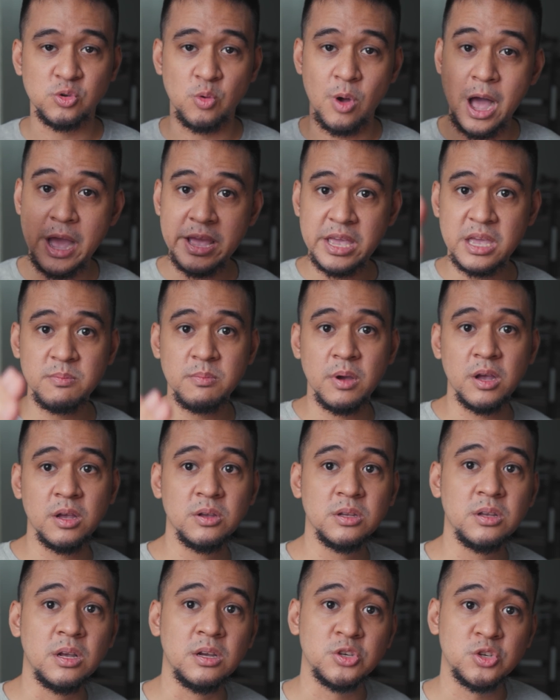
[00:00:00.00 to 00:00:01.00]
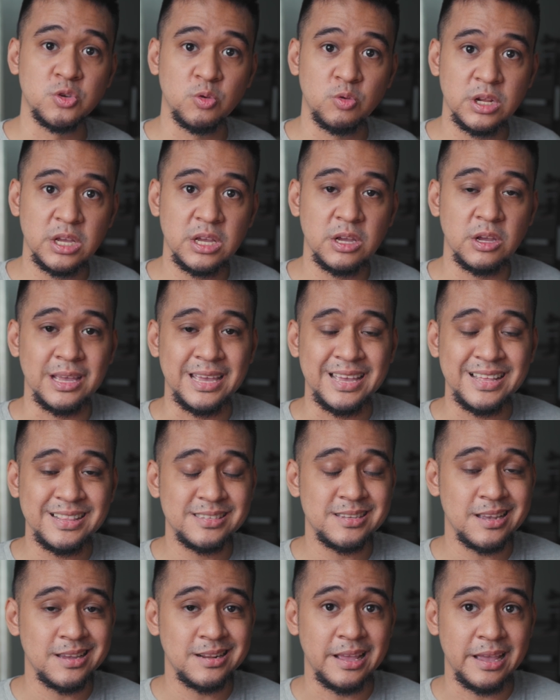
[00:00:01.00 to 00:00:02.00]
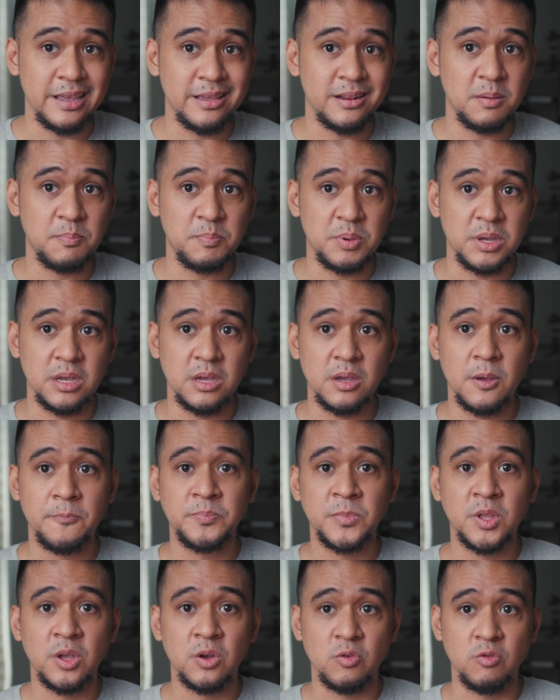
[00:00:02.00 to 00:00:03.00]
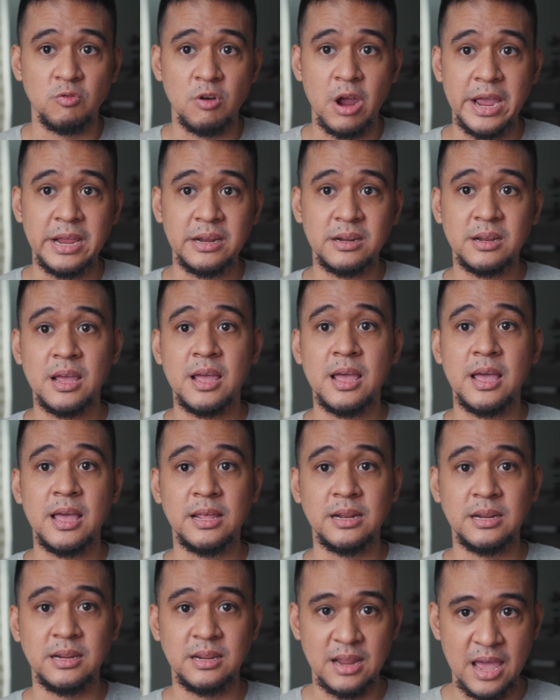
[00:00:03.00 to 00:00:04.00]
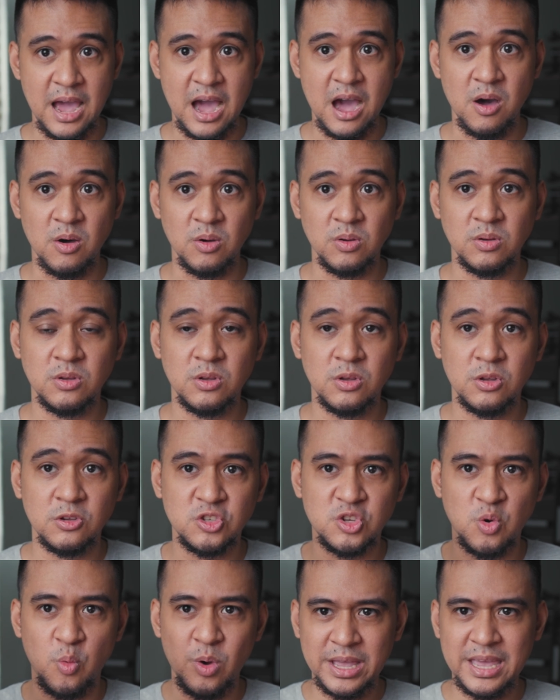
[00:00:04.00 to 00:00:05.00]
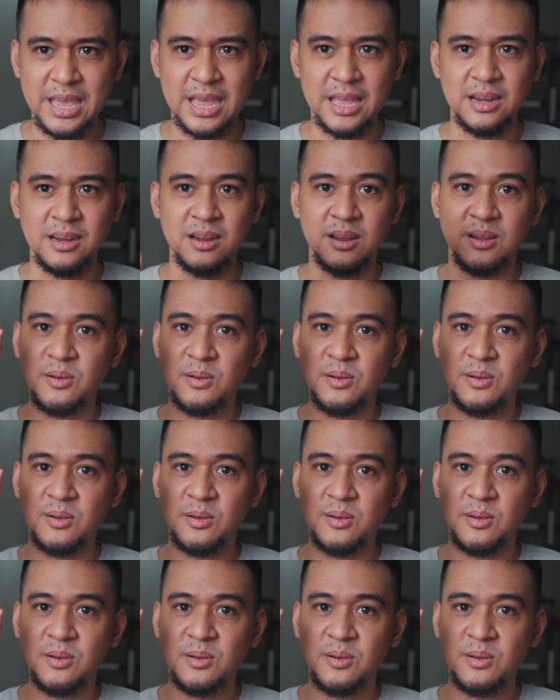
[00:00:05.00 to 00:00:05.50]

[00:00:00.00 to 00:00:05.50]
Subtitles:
So I am shooting in 1080p right now. So again,